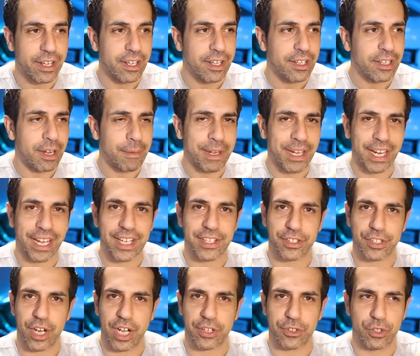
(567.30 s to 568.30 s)
I mean, I guess
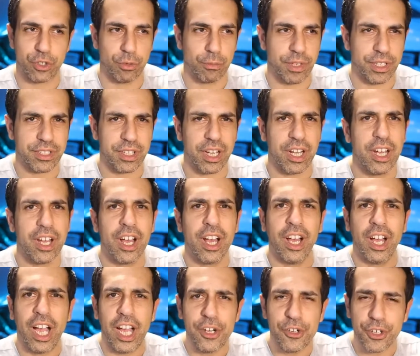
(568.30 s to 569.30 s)
it's not too big. It's
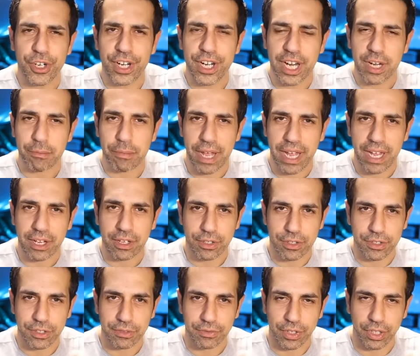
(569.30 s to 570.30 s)
108
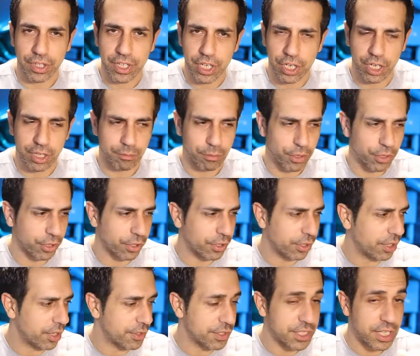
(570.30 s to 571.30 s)
pounds of a Leon Burger.
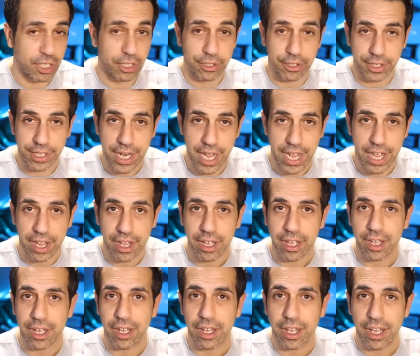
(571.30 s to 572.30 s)
And I was telling her today,
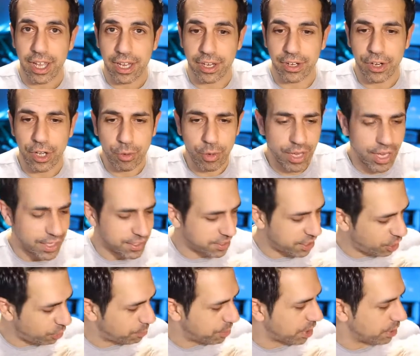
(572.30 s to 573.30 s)
hey, you know what? I
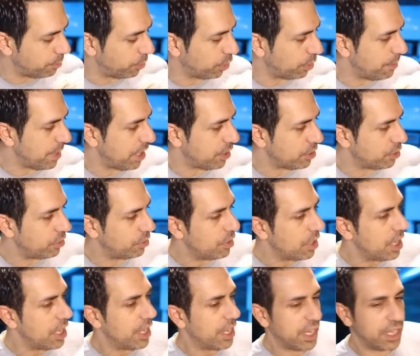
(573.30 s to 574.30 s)
tell people about you
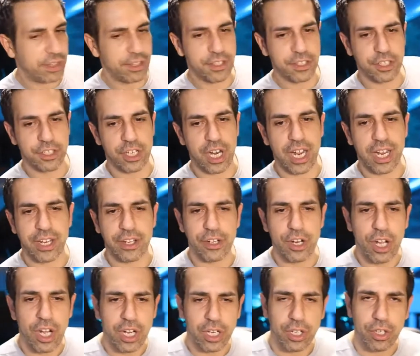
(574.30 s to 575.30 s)
and this giant
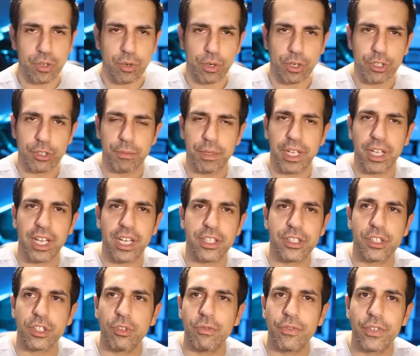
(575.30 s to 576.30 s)
dog of yours
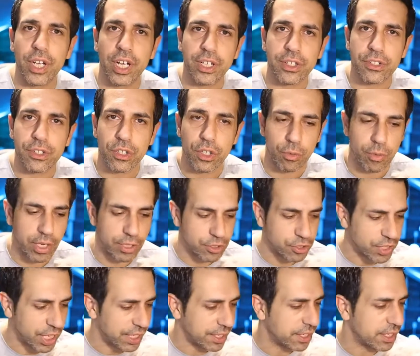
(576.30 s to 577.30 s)
because you've done so well
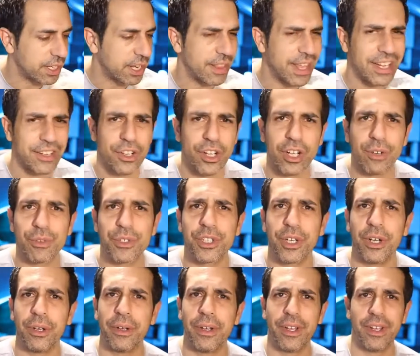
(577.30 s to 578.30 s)
training it. Now, that dog was
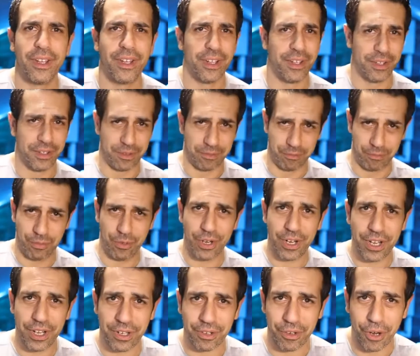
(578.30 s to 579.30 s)
a
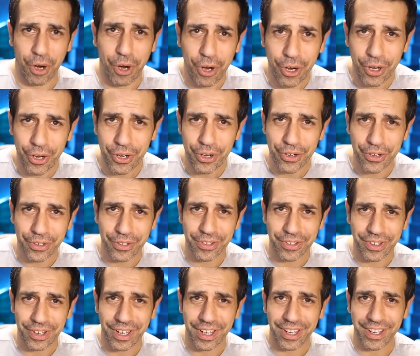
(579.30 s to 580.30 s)
pretty hard
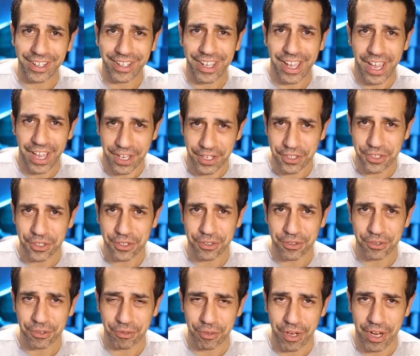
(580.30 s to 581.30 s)

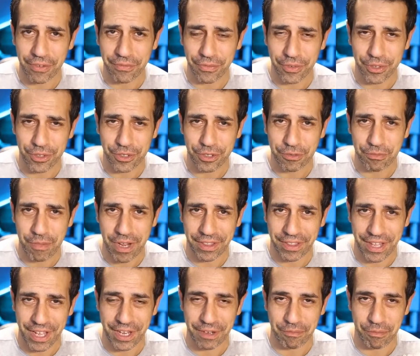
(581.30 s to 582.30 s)
case when I first
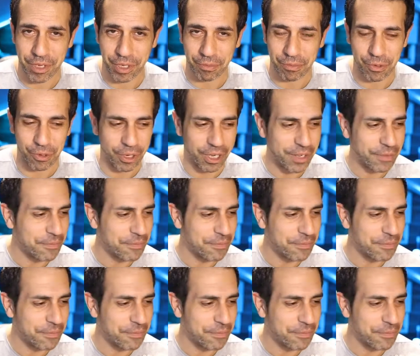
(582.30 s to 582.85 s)
met that big boy,